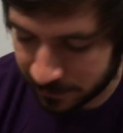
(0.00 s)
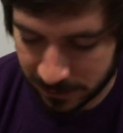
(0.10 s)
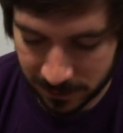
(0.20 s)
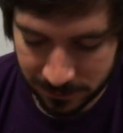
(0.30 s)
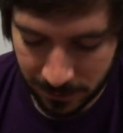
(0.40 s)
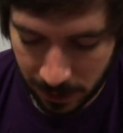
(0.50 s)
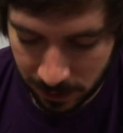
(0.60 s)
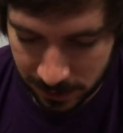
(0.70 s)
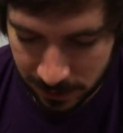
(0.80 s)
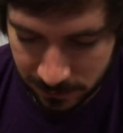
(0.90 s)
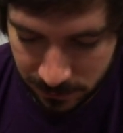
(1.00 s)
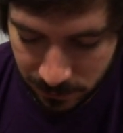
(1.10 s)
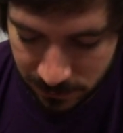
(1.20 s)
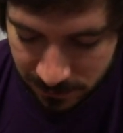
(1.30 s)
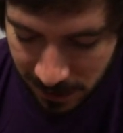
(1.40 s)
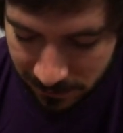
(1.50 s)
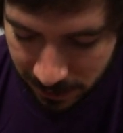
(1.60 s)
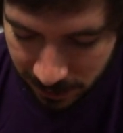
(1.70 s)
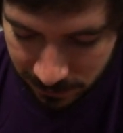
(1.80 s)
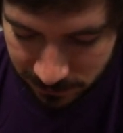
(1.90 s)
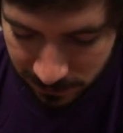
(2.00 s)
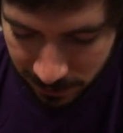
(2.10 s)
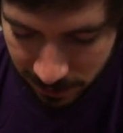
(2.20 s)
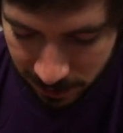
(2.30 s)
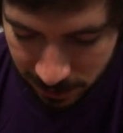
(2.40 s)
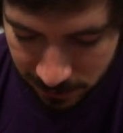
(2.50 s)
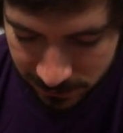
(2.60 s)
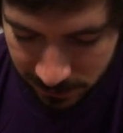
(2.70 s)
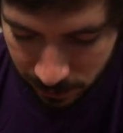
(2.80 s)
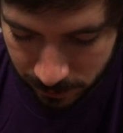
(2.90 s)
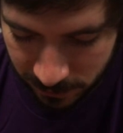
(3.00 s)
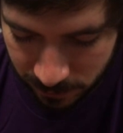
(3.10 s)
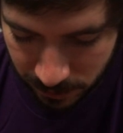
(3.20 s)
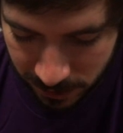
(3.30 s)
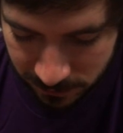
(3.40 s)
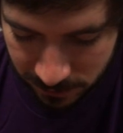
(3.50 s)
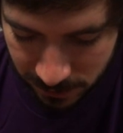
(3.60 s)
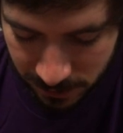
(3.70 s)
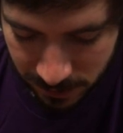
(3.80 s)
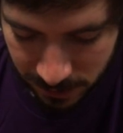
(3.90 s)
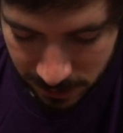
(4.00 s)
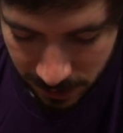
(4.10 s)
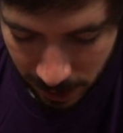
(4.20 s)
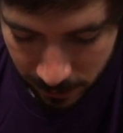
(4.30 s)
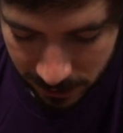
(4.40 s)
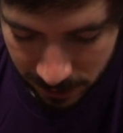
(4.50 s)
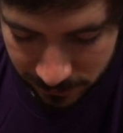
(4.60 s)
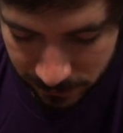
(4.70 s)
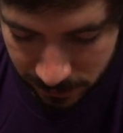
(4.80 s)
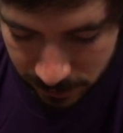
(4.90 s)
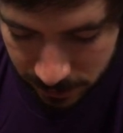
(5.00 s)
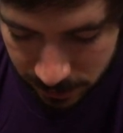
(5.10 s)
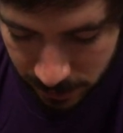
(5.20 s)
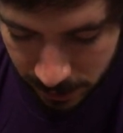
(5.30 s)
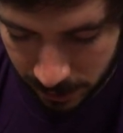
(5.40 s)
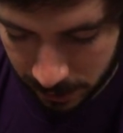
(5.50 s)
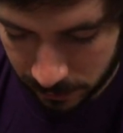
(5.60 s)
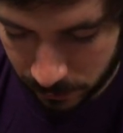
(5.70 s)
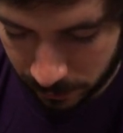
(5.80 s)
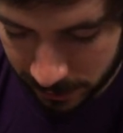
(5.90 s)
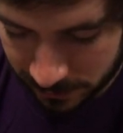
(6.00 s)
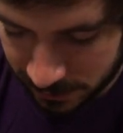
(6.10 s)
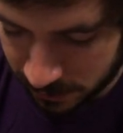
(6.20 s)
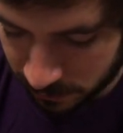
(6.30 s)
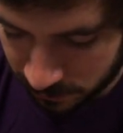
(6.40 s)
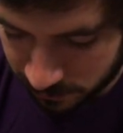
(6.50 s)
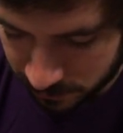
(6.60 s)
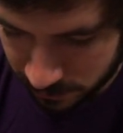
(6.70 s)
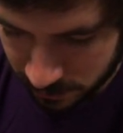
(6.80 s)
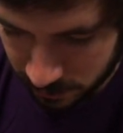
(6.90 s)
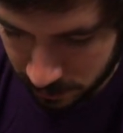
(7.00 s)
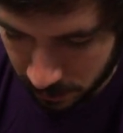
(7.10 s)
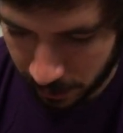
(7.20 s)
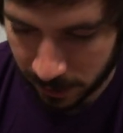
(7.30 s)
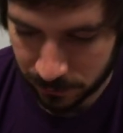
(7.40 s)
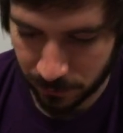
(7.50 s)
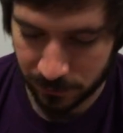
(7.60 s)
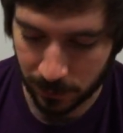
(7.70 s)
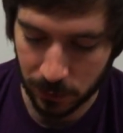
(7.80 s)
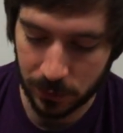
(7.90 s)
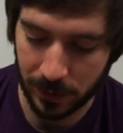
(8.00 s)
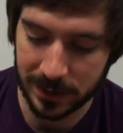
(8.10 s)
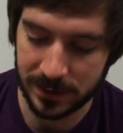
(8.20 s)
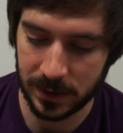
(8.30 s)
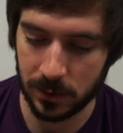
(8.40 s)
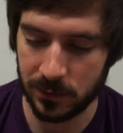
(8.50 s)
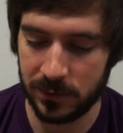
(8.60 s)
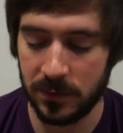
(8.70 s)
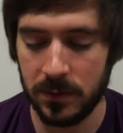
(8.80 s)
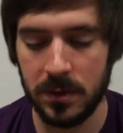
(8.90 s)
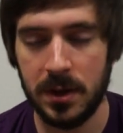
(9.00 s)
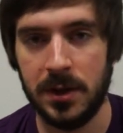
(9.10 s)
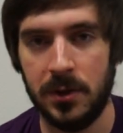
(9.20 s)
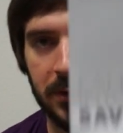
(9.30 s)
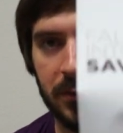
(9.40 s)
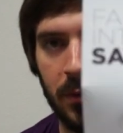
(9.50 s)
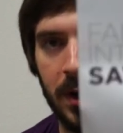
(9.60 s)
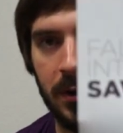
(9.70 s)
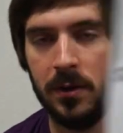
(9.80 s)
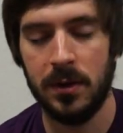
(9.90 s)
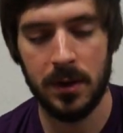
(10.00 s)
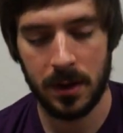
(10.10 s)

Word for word: this is Fall into Savings. Uh, Team of Best Brands Gaming offer uh, Loot Crate deals. Okay, so there's some Loot Crate deals in here as well.